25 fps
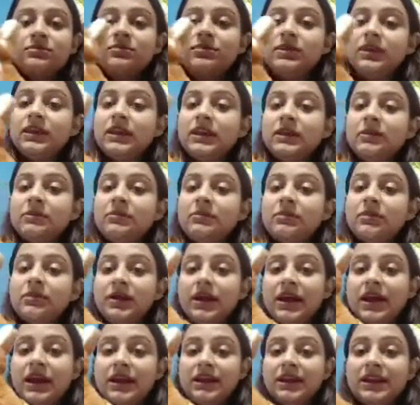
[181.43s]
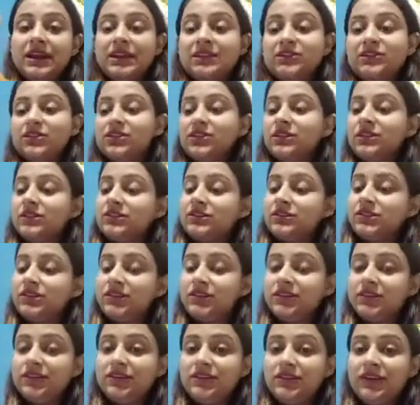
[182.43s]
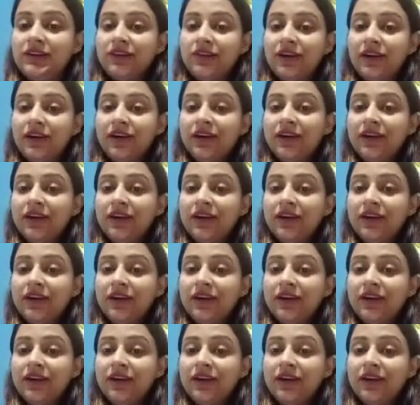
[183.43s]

being an adult deer.